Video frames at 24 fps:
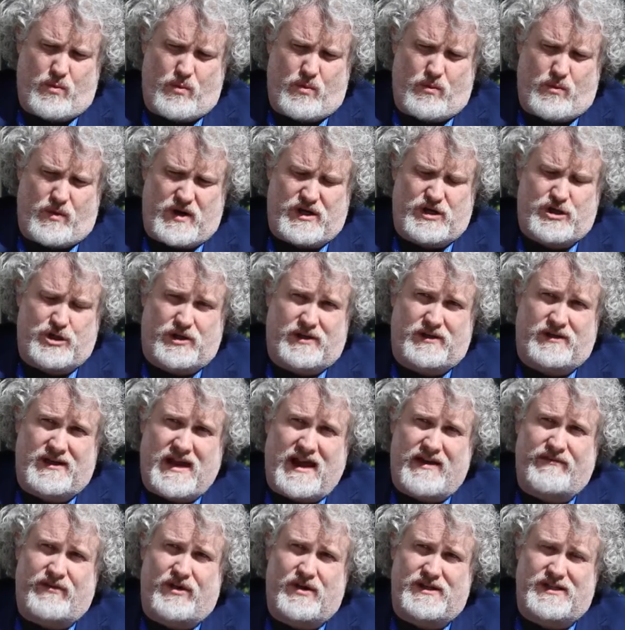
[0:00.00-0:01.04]
we should
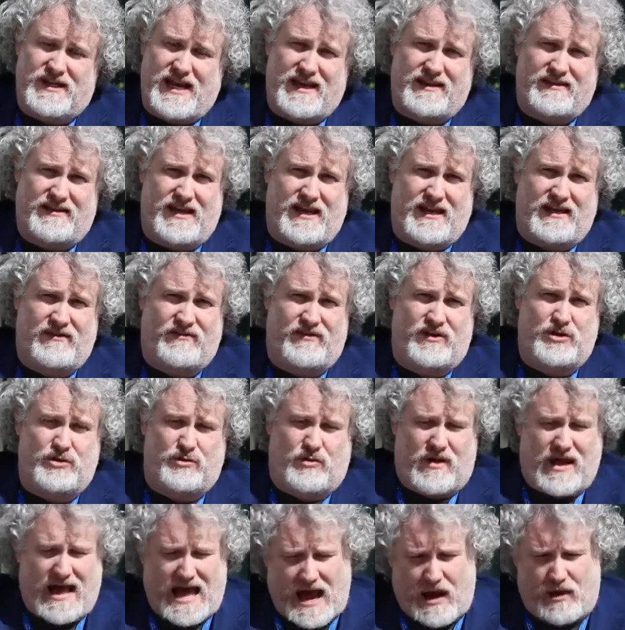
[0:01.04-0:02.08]
never take the
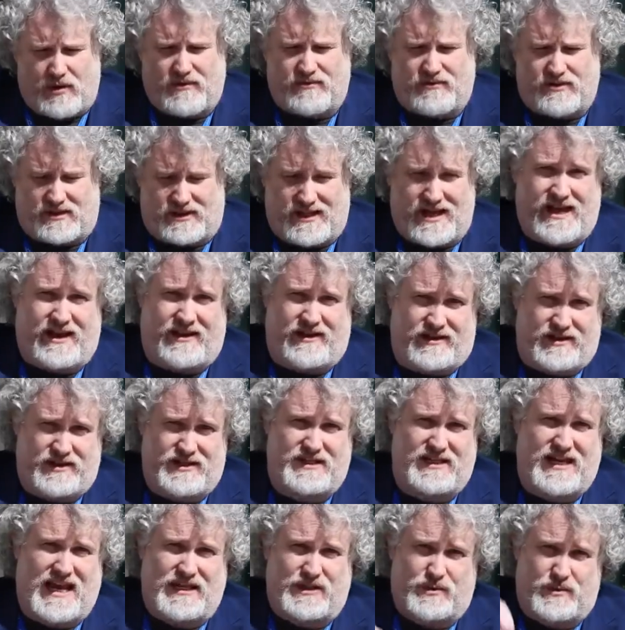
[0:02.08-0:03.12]
individual out of the
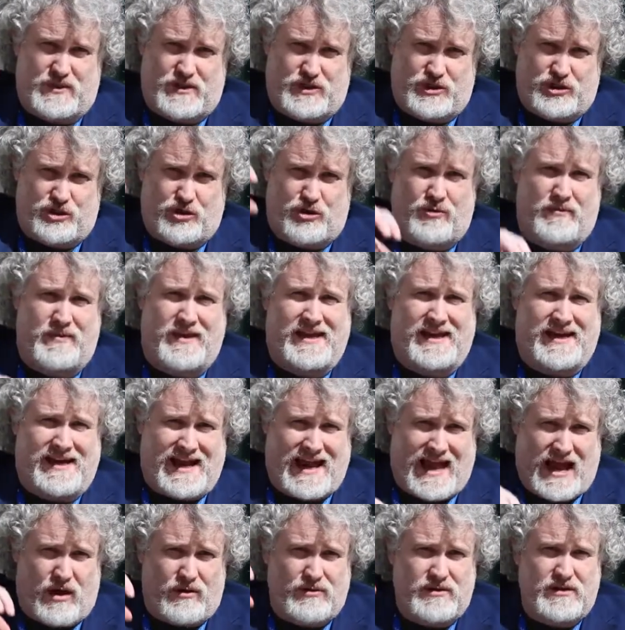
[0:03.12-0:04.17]
lens as we zoom in and
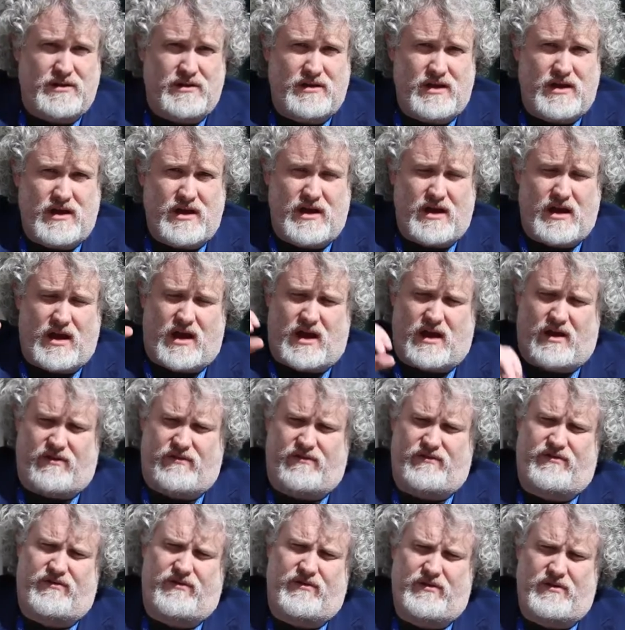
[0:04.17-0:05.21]
out
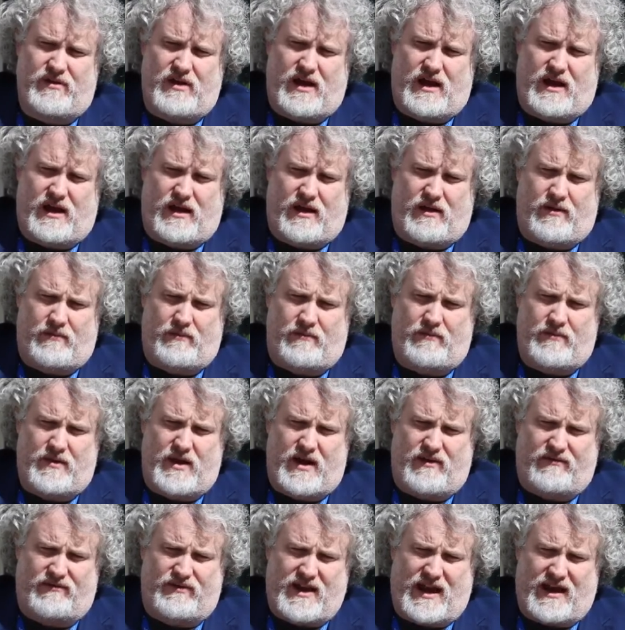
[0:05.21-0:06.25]
of
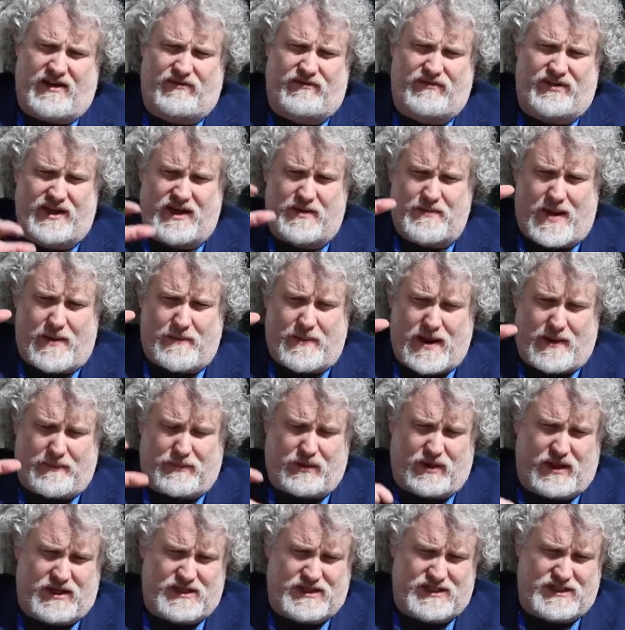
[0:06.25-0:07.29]
kind of thinking about
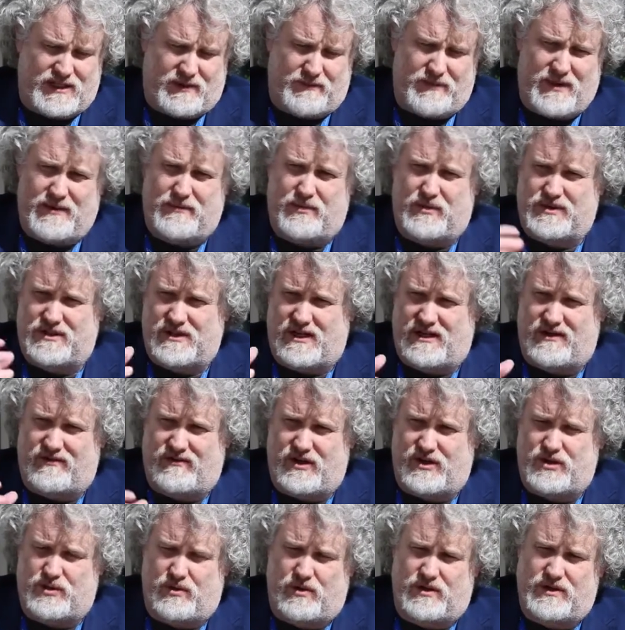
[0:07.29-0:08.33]
populations and peoples and
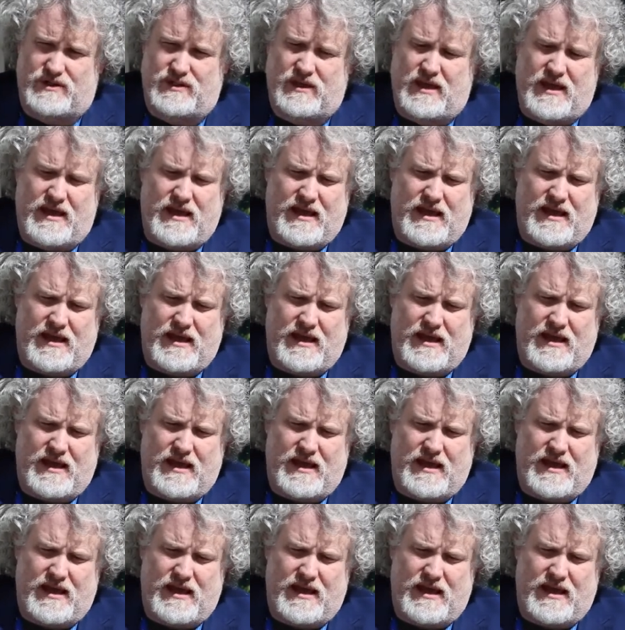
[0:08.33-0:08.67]
individuals.